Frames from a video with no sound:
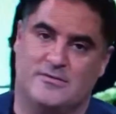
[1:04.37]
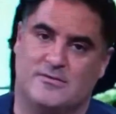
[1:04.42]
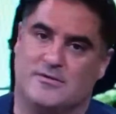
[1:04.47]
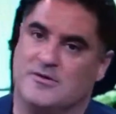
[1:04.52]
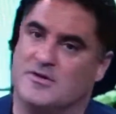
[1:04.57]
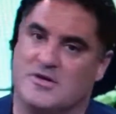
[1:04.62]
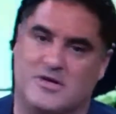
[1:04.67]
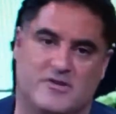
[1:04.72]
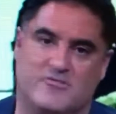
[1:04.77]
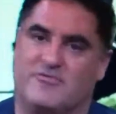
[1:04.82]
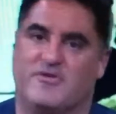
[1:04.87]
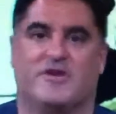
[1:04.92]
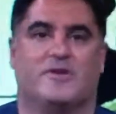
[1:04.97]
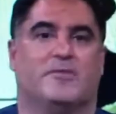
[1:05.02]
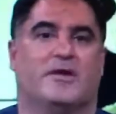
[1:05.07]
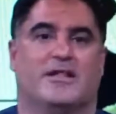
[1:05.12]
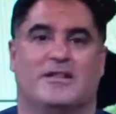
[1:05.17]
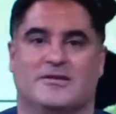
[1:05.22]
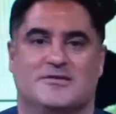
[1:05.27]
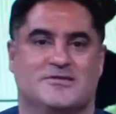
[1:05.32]
You're going to get
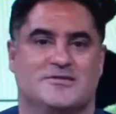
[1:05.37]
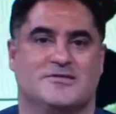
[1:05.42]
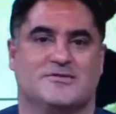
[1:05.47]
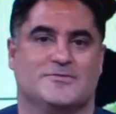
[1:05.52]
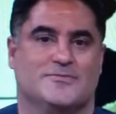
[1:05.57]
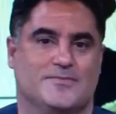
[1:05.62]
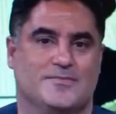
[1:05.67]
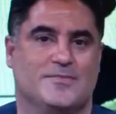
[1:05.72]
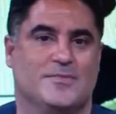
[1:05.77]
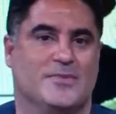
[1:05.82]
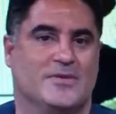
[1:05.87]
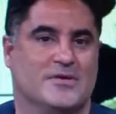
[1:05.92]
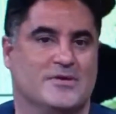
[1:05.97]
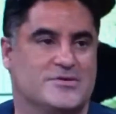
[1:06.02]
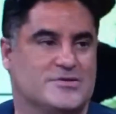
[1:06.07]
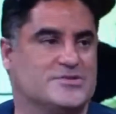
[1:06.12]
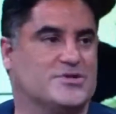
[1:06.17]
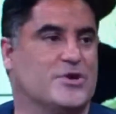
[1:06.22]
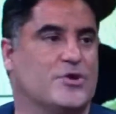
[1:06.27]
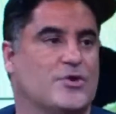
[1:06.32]
fundamentalists.
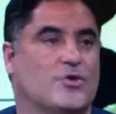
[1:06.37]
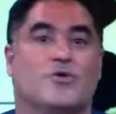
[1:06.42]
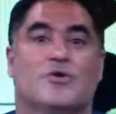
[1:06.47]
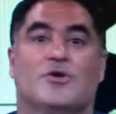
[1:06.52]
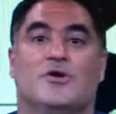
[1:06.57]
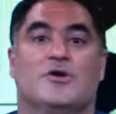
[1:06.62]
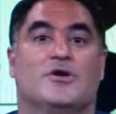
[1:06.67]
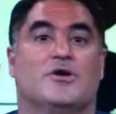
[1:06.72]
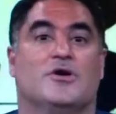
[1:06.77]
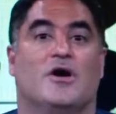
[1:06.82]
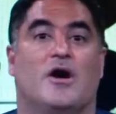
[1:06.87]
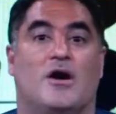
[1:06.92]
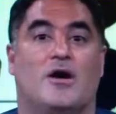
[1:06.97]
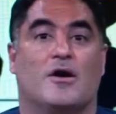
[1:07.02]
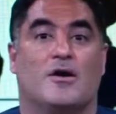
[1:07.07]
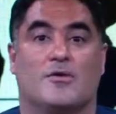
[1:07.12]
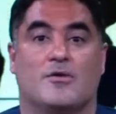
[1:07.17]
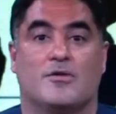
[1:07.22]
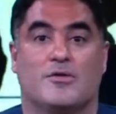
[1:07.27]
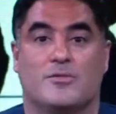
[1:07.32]
So
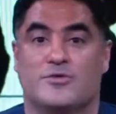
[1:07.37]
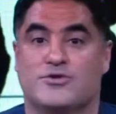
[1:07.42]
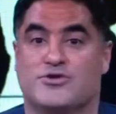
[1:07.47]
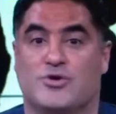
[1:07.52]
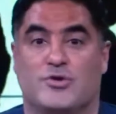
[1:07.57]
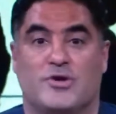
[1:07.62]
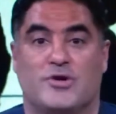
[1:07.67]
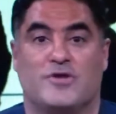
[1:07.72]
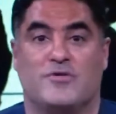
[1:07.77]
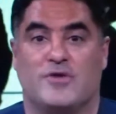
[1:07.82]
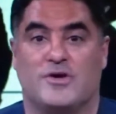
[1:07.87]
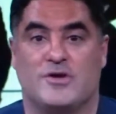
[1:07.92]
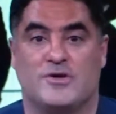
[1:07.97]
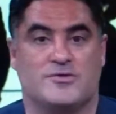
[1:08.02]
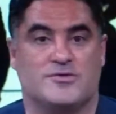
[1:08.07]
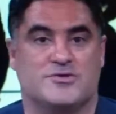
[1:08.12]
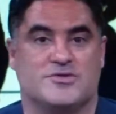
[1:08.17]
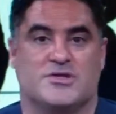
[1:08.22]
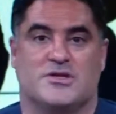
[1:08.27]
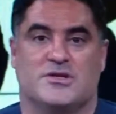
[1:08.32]
are the majority of
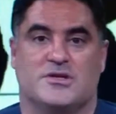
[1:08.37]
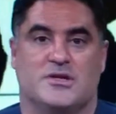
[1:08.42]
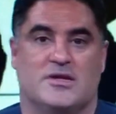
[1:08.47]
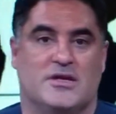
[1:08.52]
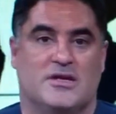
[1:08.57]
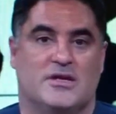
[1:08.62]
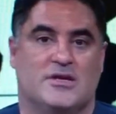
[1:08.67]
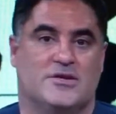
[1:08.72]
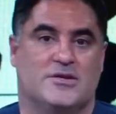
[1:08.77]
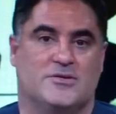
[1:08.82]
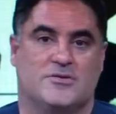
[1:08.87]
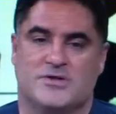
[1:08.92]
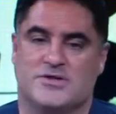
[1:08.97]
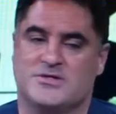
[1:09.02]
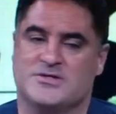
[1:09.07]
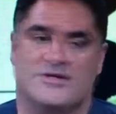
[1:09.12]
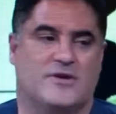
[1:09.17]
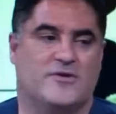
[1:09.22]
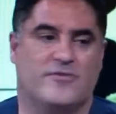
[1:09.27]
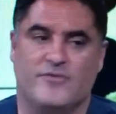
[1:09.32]
Hindus in India doing
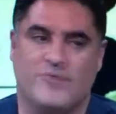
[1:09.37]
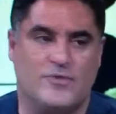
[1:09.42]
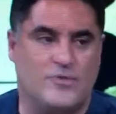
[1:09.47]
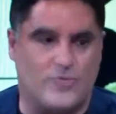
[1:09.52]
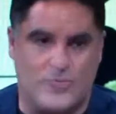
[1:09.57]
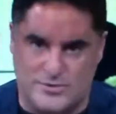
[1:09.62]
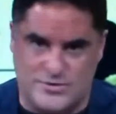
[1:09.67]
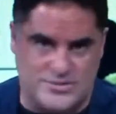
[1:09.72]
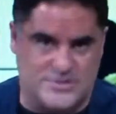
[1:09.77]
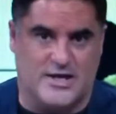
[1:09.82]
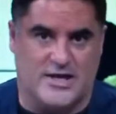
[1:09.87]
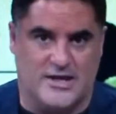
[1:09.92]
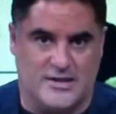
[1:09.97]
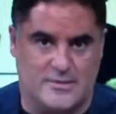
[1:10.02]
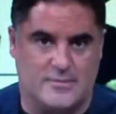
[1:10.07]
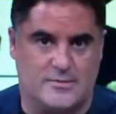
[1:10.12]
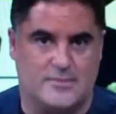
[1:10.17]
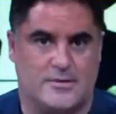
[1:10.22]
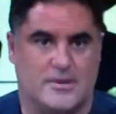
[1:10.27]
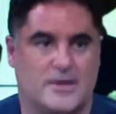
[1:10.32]
this? Of course not,
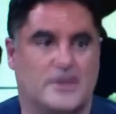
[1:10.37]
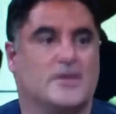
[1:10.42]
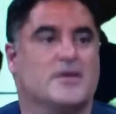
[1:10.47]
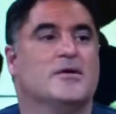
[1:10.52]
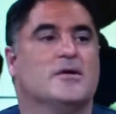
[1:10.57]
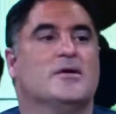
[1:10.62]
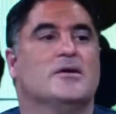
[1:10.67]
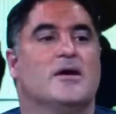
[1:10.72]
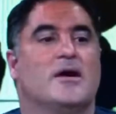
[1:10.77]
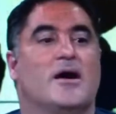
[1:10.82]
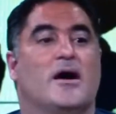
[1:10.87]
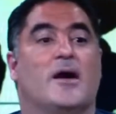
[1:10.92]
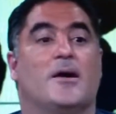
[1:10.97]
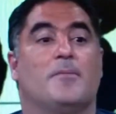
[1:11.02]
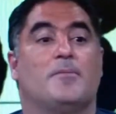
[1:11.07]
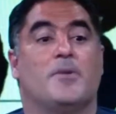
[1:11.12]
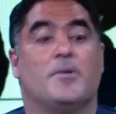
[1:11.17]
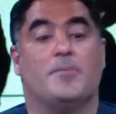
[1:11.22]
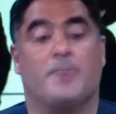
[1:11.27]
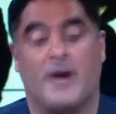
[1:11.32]
right?
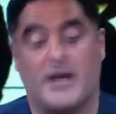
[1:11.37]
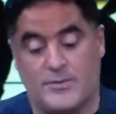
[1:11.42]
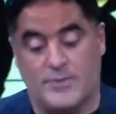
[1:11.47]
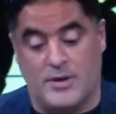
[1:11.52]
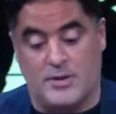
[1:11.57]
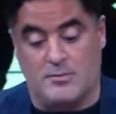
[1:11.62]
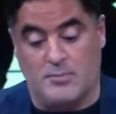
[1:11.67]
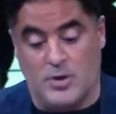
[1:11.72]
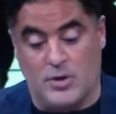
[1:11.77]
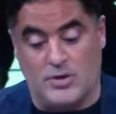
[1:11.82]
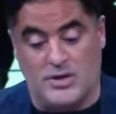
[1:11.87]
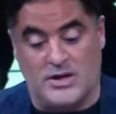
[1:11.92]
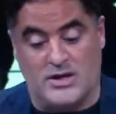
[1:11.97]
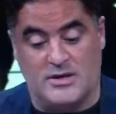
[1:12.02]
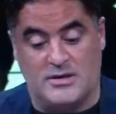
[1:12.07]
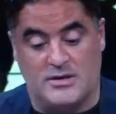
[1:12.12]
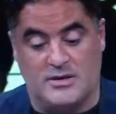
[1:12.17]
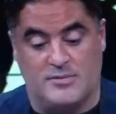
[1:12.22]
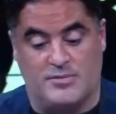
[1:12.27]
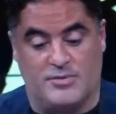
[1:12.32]
But by the way, Modi,
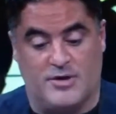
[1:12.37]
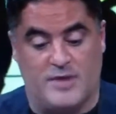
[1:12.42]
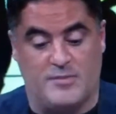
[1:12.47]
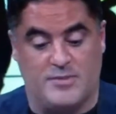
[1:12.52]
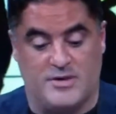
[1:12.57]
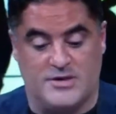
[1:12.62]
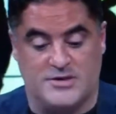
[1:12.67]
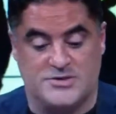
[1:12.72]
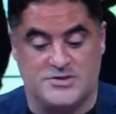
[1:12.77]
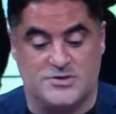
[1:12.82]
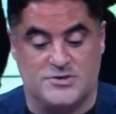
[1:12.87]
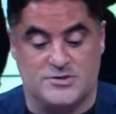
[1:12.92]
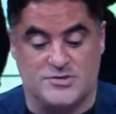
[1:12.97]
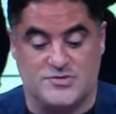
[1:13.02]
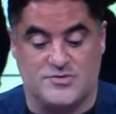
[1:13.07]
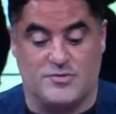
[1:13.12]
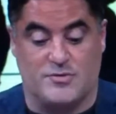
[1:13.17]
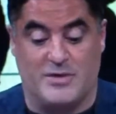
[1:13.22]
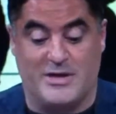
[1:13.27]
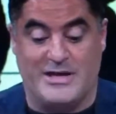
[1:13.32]
the prime minister, is
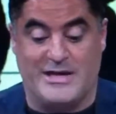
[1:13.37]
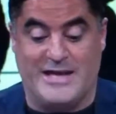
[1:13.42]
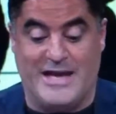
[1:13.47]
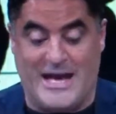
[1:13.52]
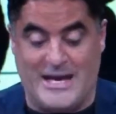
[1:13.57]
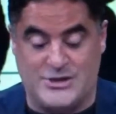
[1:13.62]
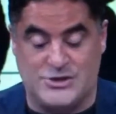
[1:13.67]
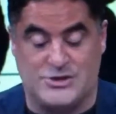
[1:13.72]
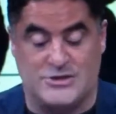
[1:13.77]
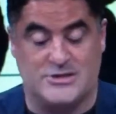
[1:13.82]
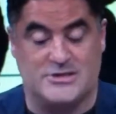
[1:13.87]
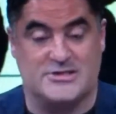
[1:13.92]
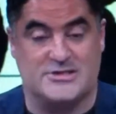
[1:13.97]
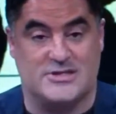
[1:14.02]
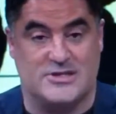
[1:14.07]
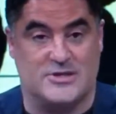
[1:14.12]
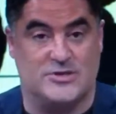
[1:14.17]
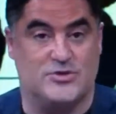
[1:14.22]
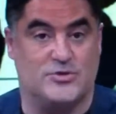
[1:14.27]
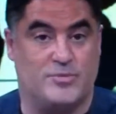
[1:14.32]
from a nationalist
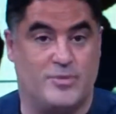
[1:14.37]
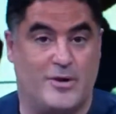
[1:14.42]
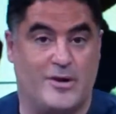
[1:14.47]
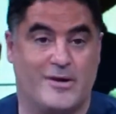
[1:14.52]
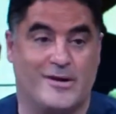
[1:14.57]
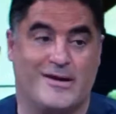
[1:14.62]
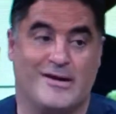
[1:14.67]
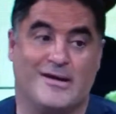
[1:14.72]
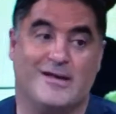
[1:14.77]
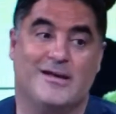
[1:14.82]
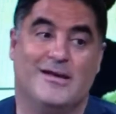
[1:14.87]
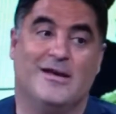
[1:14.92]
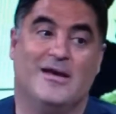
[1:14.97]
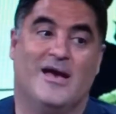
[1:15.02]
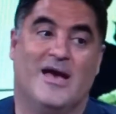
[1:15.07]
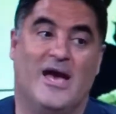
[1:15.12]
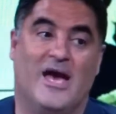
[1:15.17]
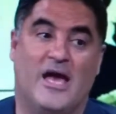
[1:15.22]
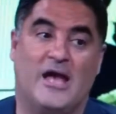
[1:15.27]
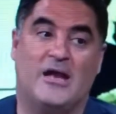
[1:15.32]
Hindu party
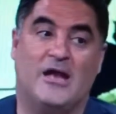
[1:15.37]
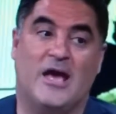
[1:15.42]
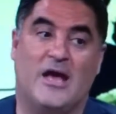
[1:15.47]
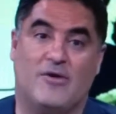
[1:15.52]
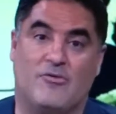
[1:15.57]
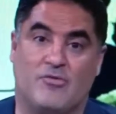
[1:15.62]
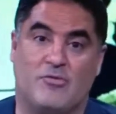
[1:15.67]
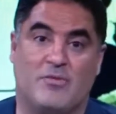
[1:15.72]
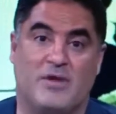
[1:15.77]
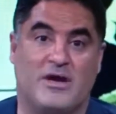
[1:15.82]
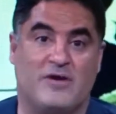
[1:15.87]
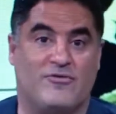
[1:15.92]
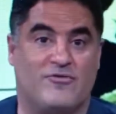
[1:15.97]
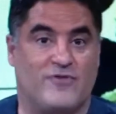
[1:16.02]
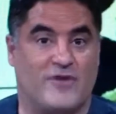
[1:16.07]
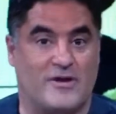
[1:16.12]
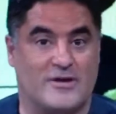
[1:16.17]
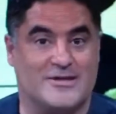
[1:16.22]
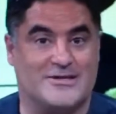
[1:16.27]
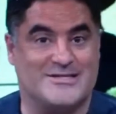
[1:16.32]
and had remained
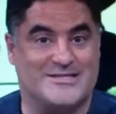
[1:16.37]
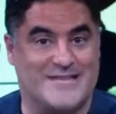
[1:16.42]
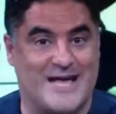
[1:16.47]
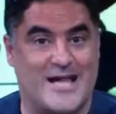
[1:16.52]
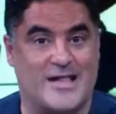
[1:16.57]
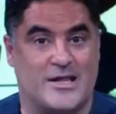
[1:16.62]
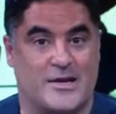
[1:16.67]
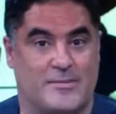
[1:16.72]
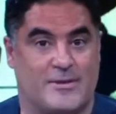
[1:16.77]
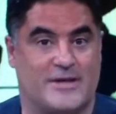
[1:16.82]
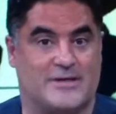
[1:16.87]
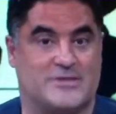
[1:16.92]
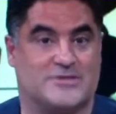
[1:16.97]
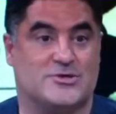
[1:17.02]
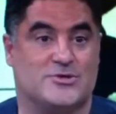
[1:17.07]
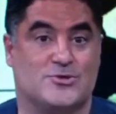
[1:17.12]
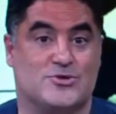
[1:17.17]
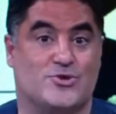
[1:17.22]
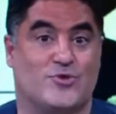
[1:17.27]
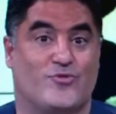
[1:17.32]
fairly silent about this
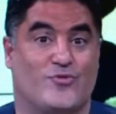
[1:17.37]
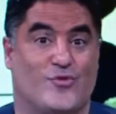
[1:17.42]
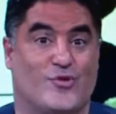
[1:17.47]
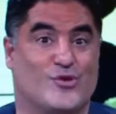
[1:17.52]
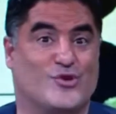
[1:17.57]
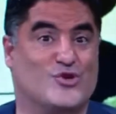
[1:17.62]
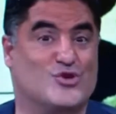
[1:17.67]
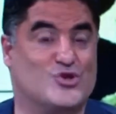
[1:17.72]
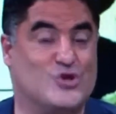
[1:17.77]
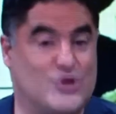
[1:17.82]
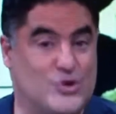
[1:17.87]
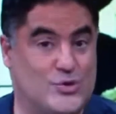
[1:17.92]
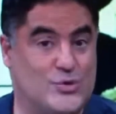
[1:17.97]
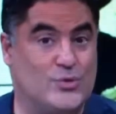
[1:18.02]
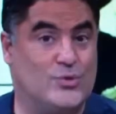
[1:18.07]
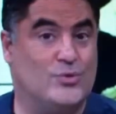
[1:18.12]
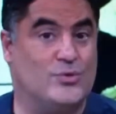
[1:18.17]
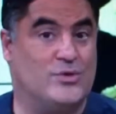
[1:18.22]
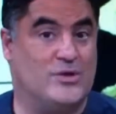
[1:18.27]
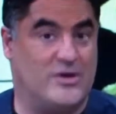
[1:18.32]
issue for
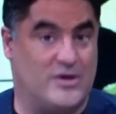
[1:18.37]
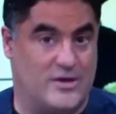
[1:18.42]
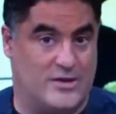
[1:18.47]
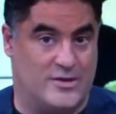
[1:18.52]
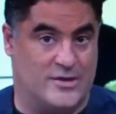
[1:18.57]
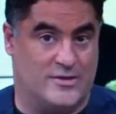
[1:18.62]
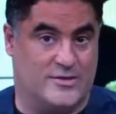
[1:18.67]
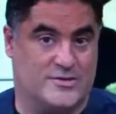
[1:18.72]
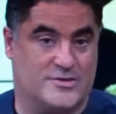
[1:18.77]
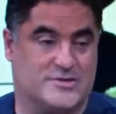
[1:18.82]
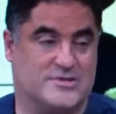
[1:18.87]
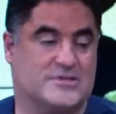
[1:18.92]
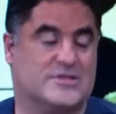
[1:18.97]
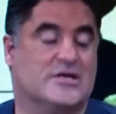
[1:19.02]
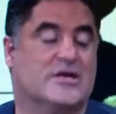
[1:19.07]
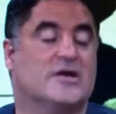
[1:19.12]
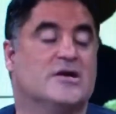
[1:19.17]
2 years.